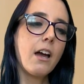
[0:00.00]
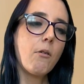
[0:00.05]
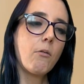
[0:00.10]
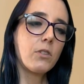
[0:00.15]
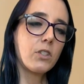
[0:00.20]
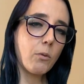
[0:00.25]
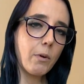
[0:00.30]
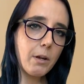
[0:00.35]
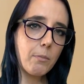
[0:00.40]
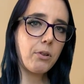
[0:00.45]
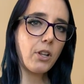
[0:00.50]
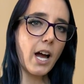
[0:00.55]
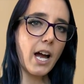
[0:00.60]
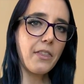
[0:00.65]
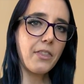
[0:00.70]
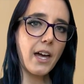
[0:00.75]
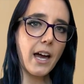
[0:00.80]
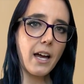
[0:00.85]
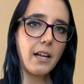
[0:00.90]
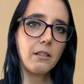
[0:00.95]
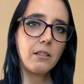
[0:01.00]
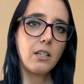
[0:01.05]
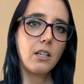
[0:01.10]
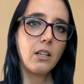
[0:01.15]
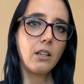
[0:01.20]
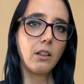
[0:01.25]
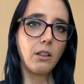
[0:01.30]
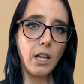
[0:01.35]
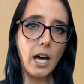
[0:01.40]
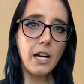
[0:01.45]
So we applied that,
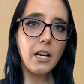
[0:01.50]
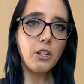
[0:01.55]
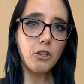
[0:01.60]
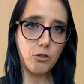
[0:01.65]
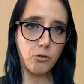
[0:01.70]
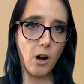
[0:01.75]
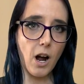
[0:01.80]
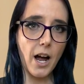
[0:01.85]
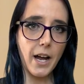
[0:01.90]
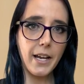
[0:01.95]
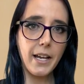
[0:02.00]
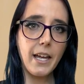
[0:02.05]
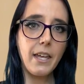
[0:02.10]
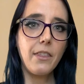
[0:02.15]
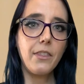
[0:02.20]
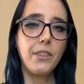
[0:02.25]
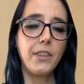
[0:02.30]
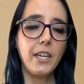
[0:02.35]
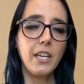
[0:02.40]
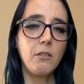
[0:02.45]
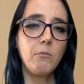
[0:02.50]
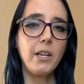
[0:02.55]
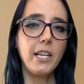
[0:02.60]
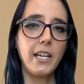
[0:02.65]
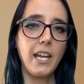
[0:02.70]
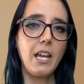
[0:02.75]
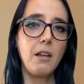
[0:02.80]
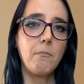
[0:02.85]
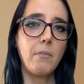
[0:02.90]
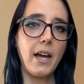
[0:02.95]
let it dry, and then we
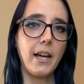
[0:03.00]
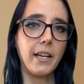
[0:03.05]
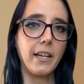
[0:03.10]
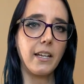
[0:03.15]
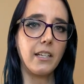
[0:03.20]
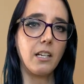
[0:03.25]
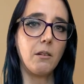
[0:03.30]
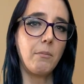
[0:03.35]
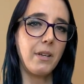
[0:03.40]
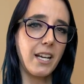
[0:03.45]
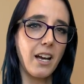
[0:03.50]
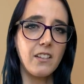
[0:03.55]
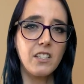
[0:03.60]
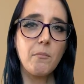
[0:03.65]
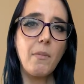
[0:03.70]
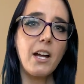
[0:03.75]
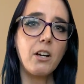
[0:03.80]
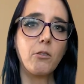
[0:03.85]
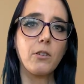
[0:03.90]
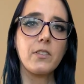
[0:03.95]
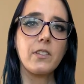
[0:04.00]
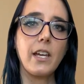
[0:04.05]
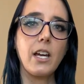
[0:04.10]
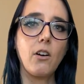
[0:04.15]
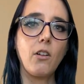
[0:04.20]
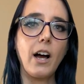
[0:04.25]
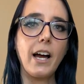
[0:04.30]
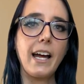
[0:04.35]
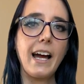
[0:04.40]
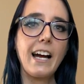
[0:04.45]
came back in, and because of my
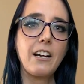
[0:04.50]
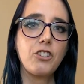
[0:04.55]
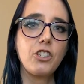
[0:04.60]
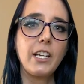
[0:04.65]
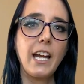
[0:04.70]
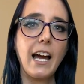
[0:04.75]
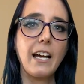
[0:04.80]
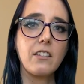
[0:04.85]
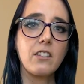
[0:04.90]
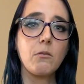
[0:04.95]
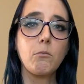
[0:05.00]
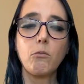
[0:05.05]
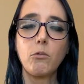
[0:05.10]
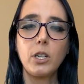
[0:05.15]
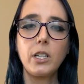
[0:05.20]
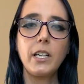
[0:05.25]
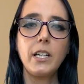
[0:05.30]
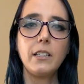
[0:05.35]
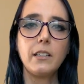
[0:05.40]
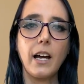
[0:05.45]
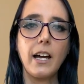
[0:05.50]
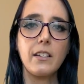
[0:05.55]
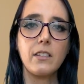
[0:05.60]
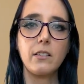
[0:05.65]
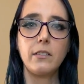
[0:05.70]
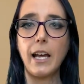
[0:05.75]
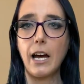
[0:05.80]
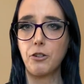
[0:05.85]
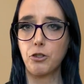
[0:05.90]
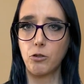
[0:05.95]
grisaille, I actually had some really nice
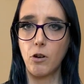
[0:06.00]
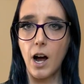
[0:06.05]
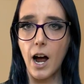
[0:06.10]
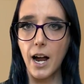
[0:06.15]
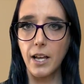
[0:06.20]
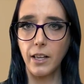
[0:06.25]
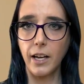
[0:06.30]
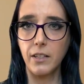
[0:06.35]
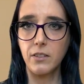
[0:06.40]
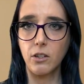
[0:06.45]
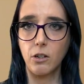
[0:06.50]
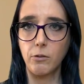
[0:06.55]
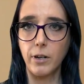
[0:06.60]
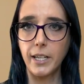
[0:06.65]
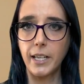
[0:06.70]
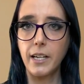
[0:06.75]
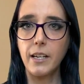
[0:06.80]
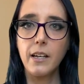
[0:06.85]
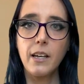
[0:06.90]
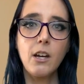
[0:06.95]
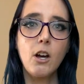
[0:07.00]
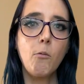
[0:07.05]
natural highlights already,